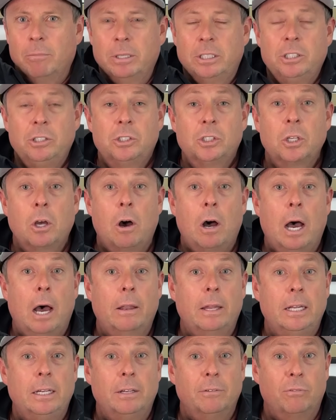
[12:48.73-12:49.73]
but you saw
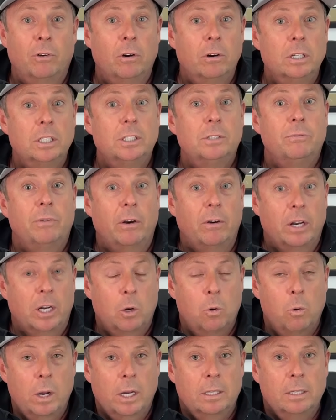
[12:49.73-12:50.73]
how they diverged very
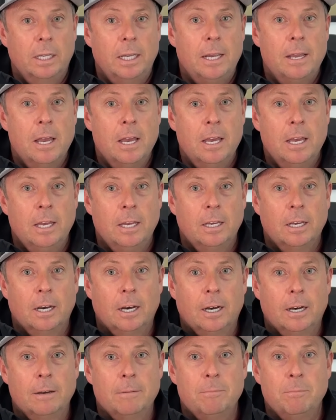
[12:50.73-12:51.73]
quickly
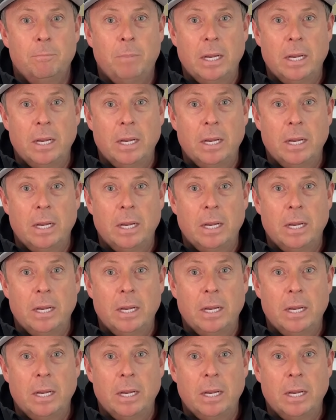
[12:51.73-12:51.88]
uh,